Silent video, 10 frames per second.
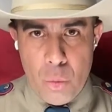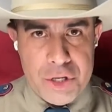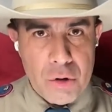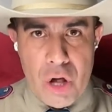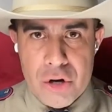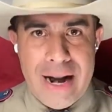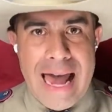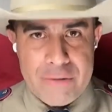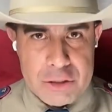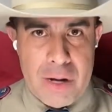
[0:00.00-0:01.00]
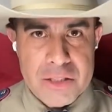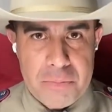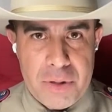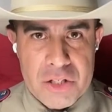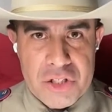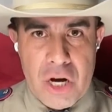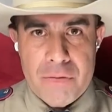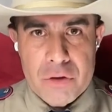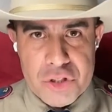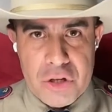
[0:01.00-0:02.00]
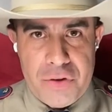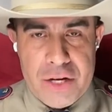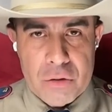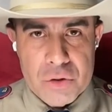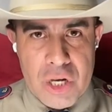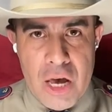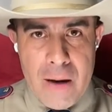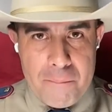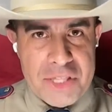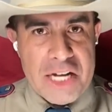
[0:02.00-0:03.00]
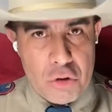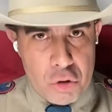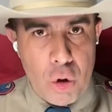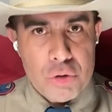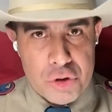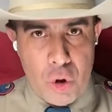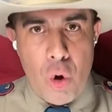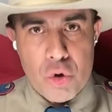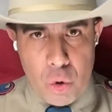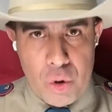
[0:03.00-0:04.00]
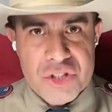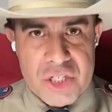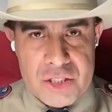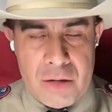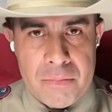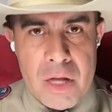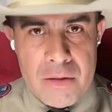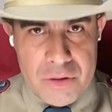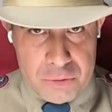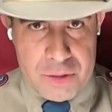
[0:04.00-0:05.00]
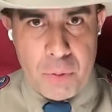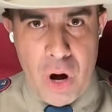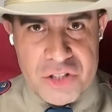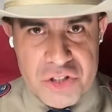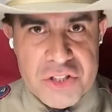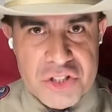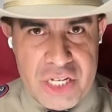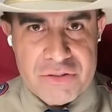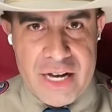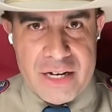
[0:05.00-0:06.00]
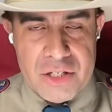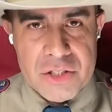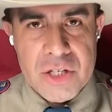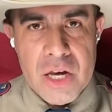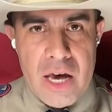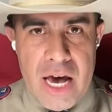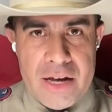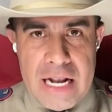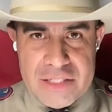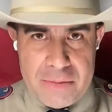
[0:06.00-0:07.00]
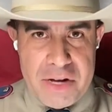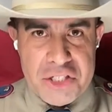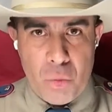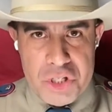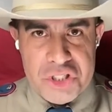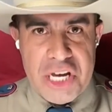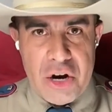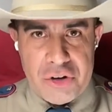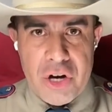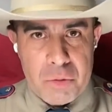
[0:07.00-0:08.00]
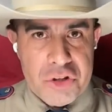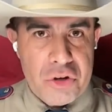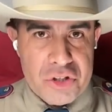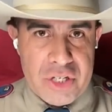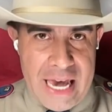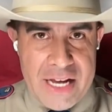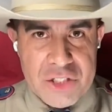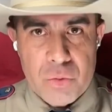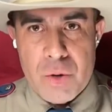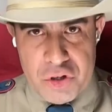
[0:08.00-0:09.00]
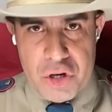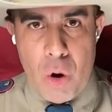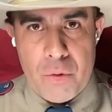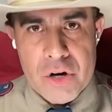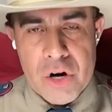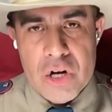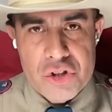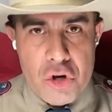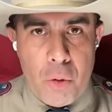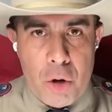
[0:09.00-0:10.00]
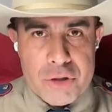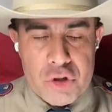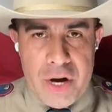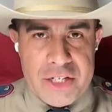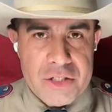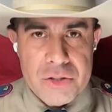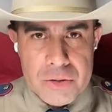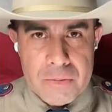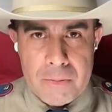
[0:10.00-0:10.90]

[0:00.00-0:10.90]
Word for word: we no longer have responsibility of those individuals. But they do go through the whole court system, the, the process in the state of Texas. And as I mentioned, once they are done with their case, we turn them over to Border Patrol agents.